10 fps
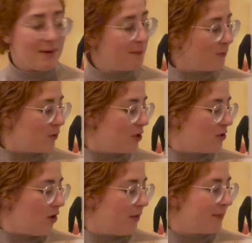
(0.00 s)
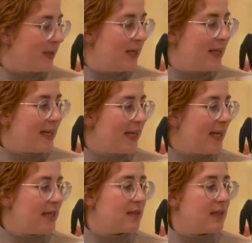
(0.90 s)
which is called
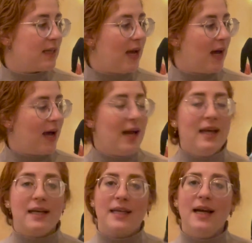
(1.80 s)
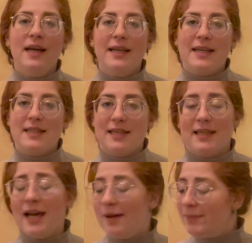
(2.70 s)
Inés y la Alegría, Inés and
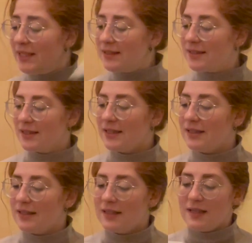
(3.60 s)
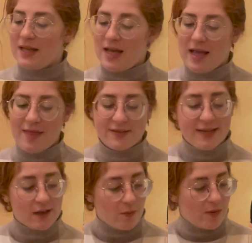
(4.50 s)
the Happiness. And the
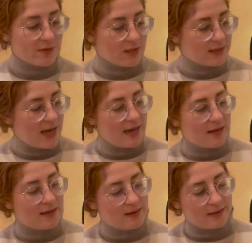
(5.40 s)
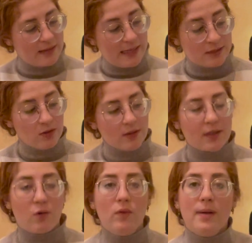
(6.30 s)
second one, which is El Lector
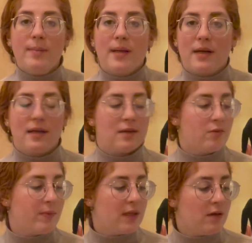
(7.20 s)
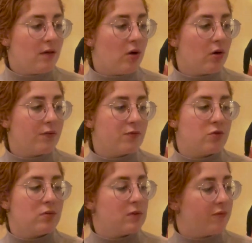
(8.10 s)
de Julio Verne, the reader of
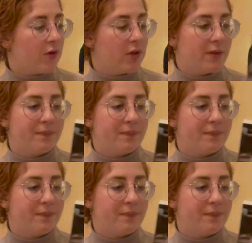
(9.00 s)
Jules Verne.